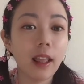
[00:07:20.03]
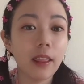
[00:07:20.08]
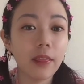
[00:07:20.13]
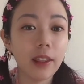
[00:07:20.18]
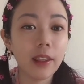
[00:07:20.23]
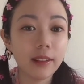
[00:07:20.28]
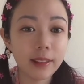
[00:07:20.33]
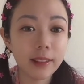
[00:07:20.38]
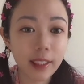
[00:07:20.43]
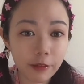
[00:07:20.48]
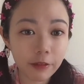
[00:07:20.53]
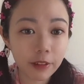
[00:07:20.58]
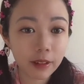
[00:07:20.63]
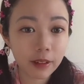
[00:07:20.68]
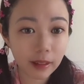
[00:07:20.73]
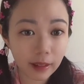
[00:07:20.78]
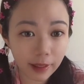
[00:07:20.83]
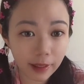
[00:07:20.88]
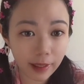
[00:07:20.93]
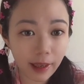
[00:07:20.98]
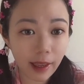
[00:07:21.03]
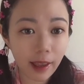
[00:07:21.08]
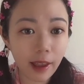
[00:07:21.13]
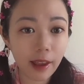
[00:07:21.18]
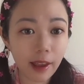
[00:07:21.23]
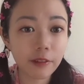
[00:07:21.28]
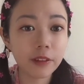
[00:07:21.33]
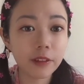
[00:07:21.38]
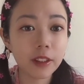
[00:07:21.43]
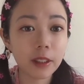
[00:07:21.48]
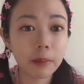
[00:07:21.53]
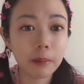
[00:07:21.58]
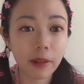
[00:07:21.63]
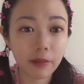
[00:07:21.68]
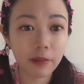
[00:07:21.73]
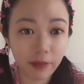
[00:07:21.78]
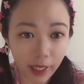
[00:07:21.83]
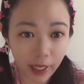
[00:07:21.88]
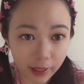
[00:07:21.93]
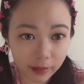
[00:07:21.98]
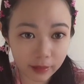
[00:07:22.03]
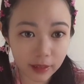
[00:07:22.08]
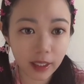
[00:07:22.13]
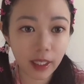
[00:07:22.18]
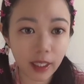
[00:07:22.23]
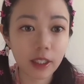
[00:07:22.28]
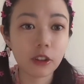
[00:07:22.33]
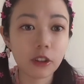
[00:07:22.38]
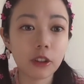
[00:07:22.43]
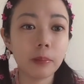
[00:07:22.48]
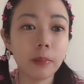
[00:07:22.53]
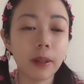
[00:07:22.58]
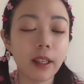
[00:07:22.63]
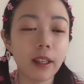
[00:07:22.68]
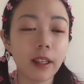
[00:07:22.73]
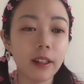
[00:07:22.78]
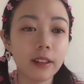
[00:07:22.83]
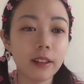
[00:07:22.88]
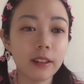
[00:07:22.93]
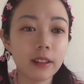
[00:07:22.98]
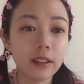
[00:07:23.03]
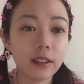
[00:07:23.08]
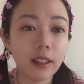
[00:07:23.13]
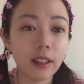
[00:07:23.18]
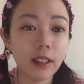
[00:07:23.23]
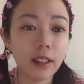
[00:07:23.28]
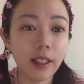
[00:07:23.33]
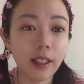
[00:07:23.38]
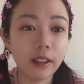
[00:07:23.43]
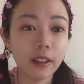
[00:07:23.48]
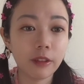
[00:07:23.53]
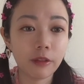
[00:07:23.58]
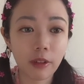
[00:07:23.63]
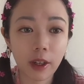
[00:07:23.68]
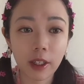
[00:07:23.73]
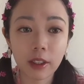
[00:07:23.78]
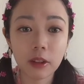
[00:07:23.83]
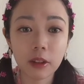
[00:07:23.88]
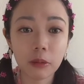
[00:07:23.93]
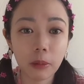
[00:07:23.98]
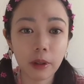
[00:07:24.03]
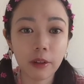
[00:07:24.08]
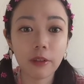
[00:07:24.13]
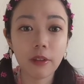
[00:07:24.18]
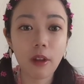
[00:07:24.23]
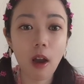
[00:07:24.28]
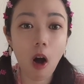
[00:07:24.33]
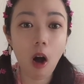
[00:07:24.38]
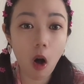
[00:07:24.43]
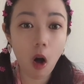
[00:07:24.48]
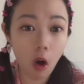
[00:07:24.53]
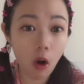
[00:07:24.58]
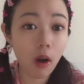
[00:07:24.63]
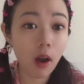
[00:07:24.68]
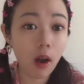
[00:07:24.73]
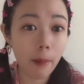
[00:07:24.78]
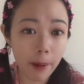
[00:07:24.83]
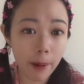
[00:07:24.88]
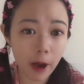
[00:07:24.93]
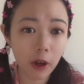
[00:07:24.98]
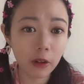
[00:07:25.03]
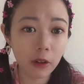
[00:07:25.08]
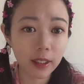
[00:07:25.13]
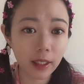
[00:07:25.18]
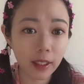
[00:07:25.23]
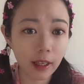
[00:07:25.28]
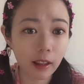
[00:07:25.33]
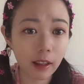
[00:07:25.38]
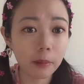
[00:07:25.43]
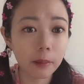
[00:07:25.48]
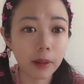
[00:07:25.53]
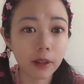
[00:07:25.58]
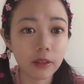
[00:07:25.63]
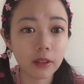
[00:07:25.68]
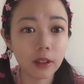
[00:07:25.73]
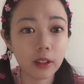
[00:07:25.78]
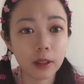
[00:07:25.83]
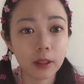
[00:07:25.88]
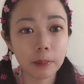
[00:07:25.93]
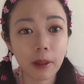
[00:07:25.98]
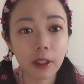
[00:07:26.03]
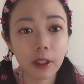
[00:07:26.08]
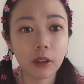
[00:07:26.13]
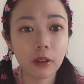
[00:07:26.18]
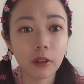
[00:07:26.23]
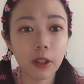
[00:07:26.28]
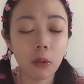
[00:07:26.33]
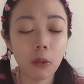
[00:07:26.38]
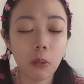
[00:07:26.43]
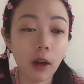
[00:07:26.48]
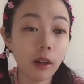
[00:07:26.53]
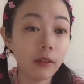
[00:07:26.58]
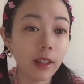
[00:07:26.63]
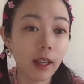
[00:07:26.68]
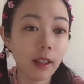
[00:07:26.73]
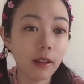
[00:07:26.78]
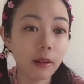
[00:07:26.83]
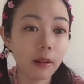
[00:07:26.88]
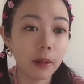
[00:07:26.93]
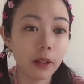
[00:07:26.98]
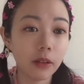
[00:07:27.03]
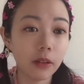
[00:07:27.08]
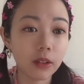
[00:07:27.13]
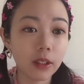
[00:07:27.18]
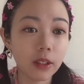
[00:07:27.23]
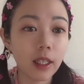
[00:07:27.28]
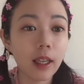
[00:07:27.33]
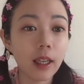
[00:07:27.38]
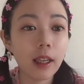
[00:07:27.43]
They definitely have some advantage because it's friends with all opposing elements, especially wealth element,